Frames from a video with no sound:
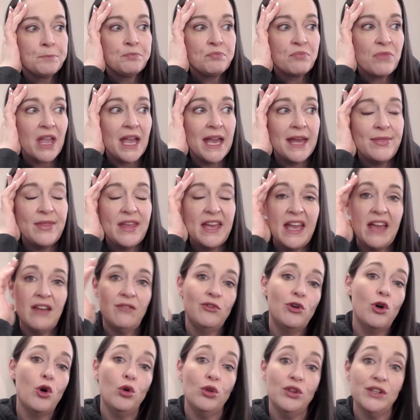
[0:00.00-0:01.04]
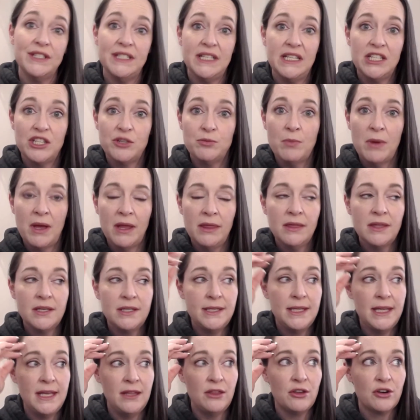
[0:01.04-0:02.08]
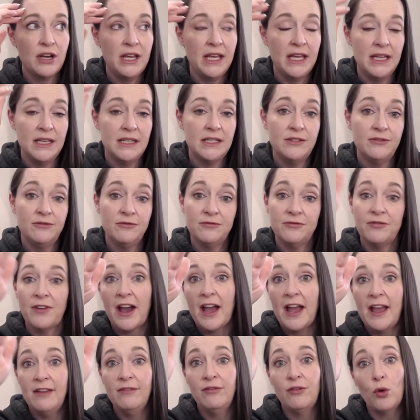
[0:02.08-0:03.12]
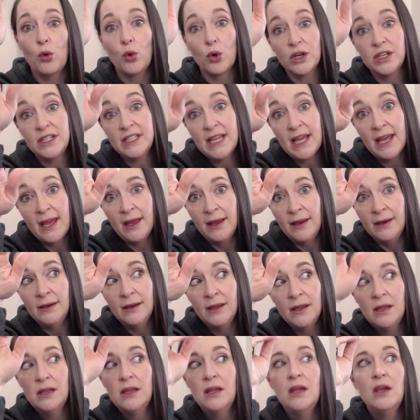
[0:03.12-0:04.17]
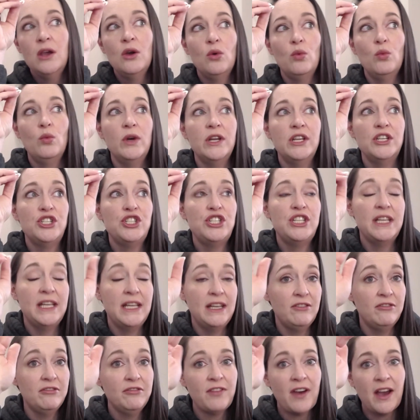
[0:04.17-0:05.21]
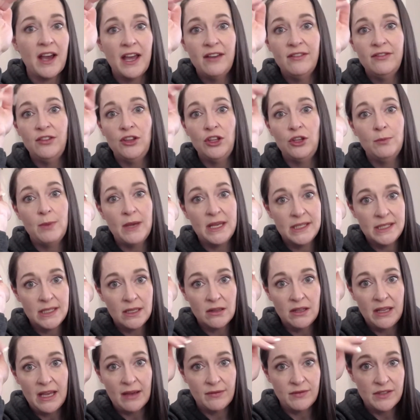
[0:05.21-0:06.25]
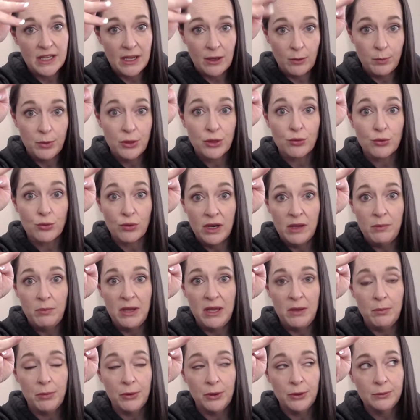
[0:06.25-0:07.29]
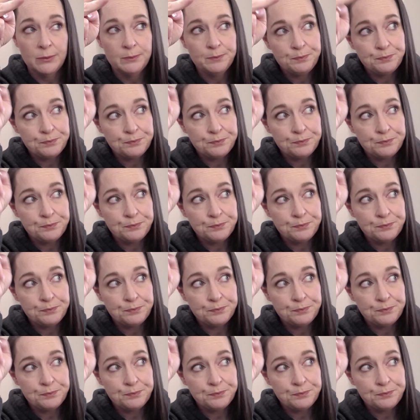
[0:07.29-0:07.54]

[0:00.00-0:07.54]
And they have goals each month to either hit 5 or 10, which to hit 5, you basically have to help 3 people.